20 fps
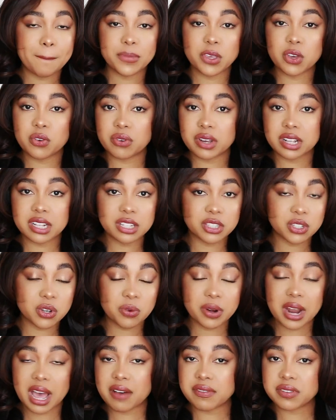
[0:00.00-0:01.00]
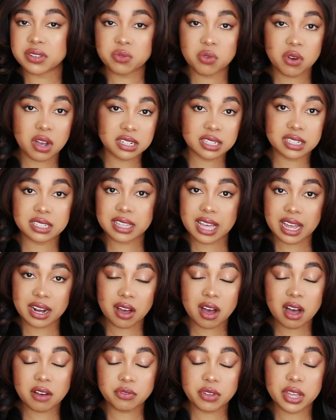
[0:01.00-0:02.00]
you really don't have to wash it that
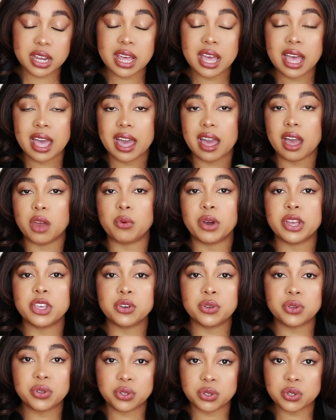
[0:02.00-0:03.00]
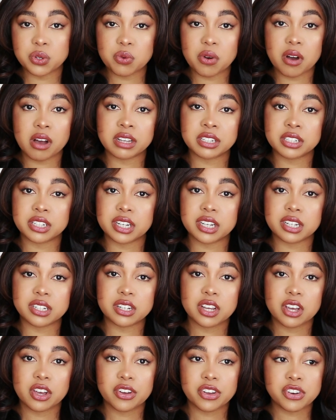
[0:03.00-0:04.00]
often. And when you do wash it,
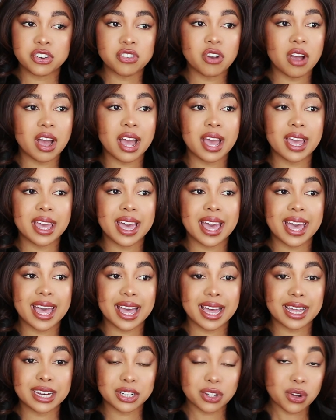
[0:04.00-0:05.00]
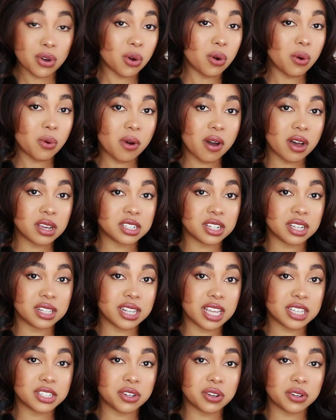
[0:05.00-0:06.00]
try and co-wash
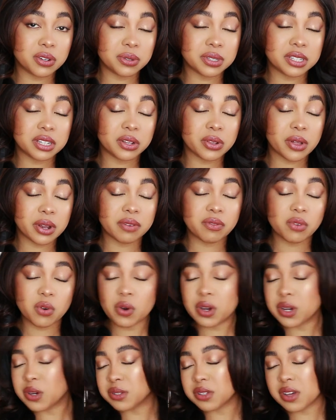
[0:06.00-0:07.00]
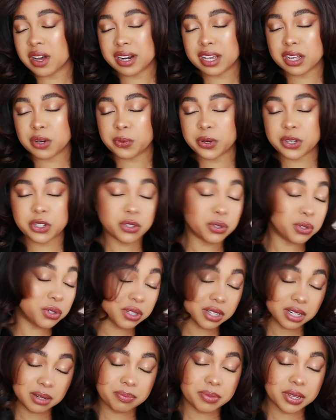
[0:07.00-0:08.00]
unless you're using a lot of oils on it, which you
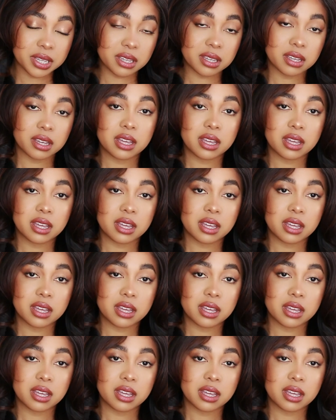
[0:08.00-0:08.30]
shouldn't be.